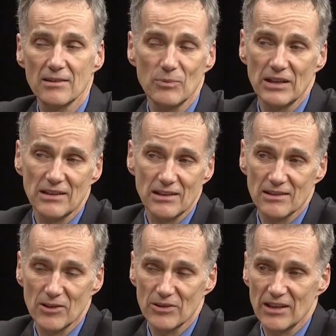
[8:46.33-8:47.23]
making a
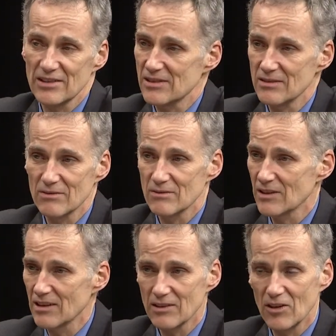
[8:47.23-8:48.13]
donation,
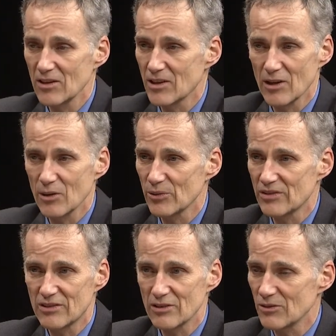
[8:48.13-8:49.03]
it all goes
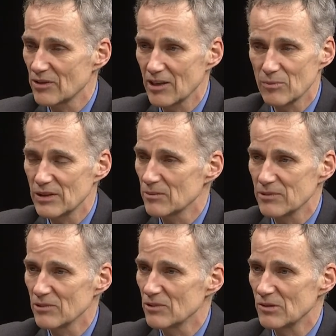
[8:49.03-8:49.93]
to help
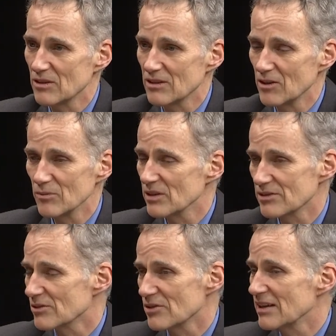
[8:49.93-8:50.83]
people who are homeless
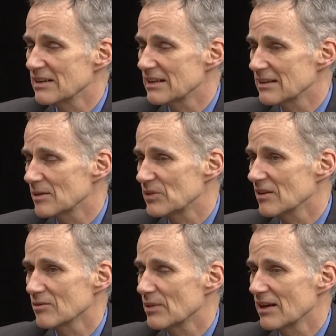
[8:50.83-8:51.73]
who are trying to get
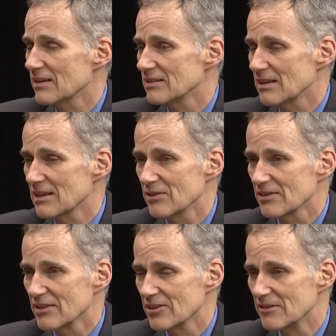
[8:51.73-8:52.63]
themselves back into housing.